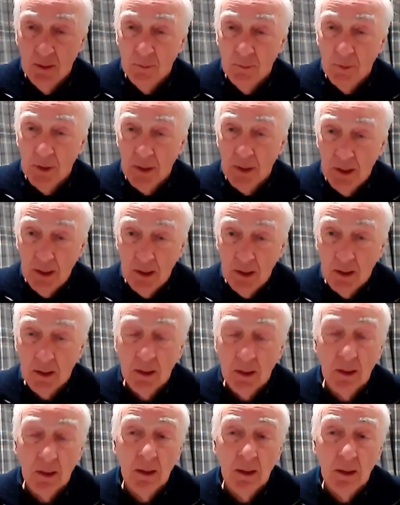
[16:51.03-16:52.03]
But
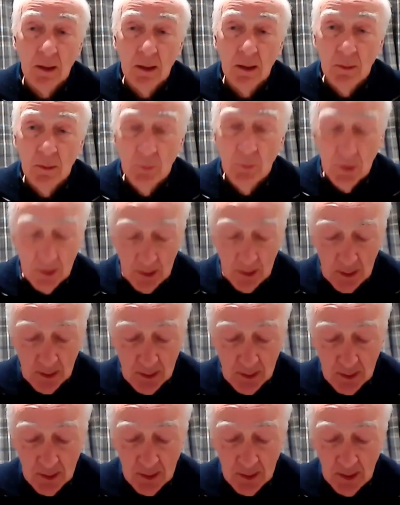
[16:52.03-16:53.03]
here, it was
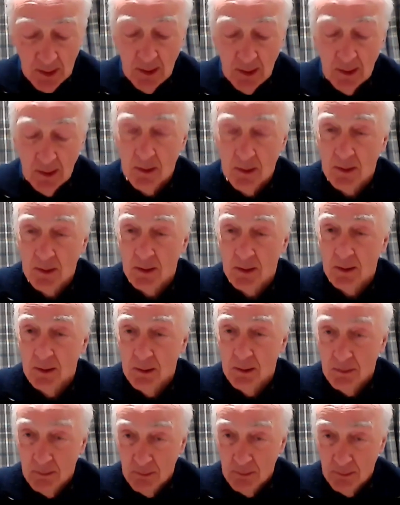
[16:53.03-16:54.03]
instantaneous,
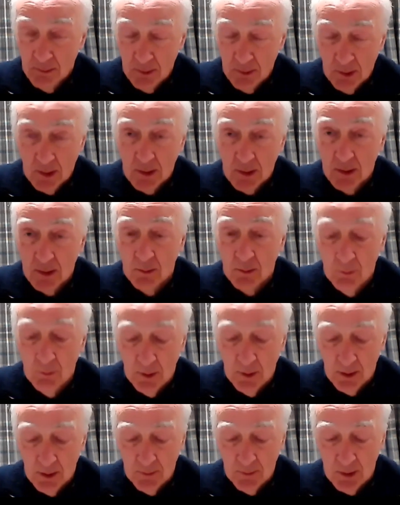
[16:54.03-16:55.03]
just at the
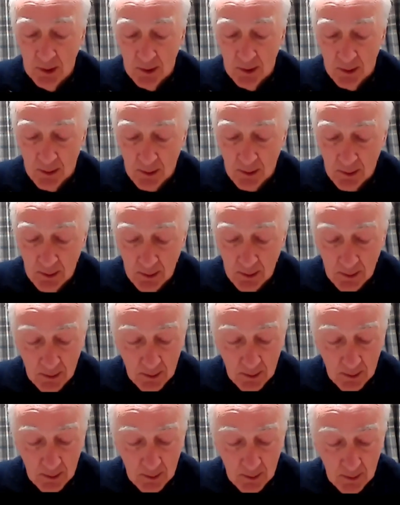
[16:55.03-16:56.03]
word of Jesus.
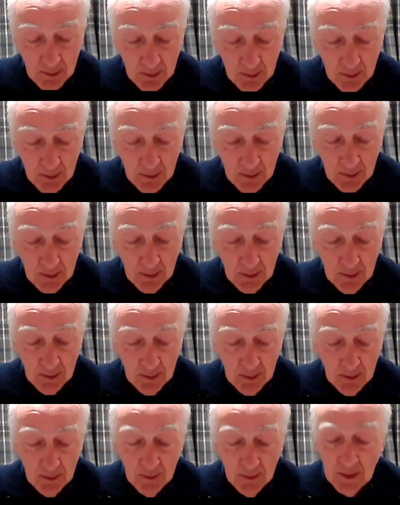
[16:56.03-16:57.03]

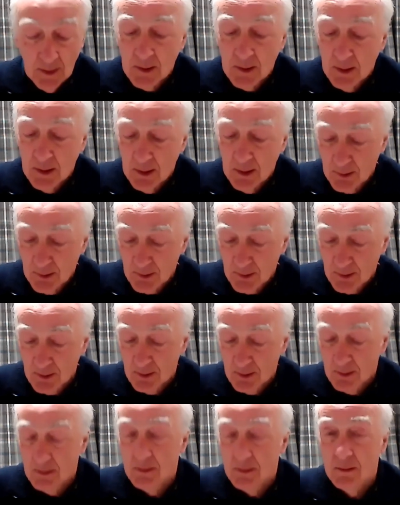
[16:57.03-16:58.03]
That
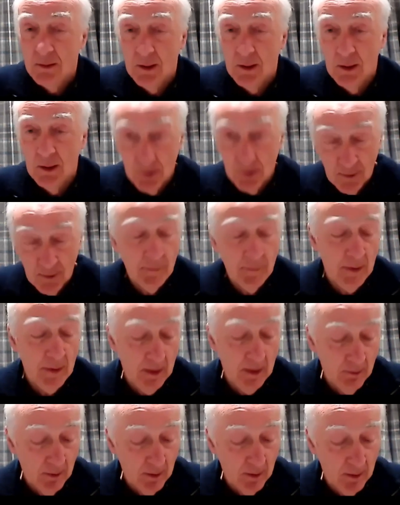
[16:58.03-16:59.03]
takes a lot of
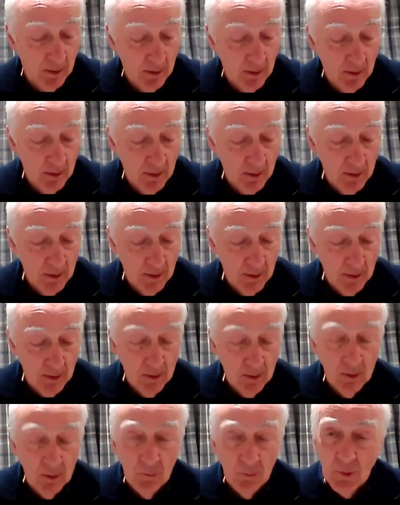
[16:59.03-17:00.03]
power.
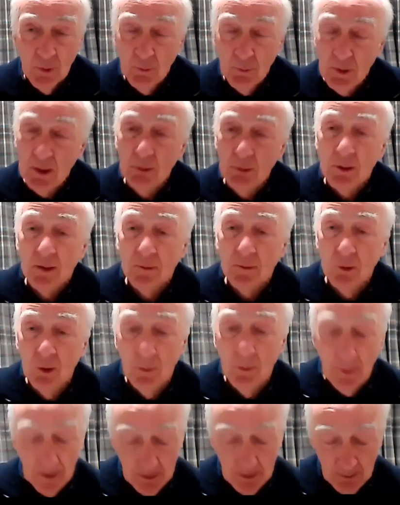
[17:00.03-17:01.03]
But when you have
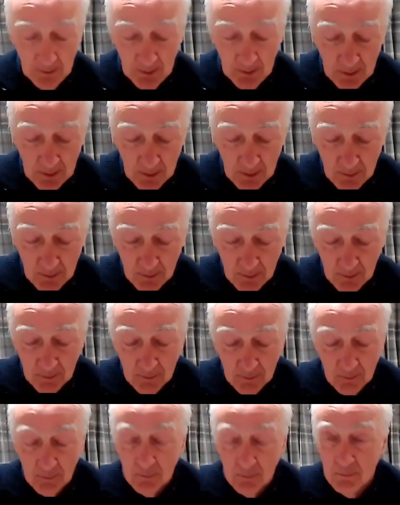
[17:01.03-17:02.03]
all power,
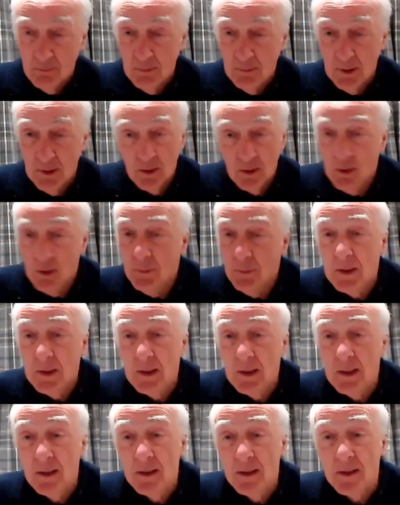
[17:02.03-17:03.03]
it's no big
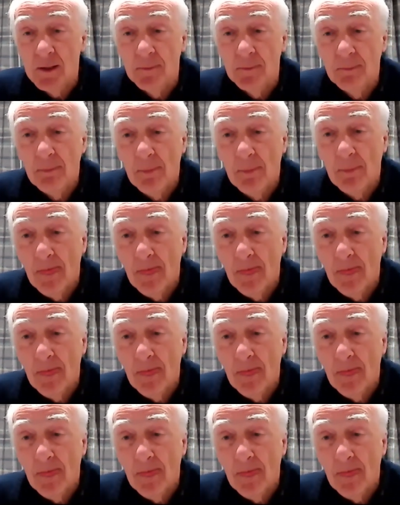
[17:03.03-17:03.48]
deal, is it?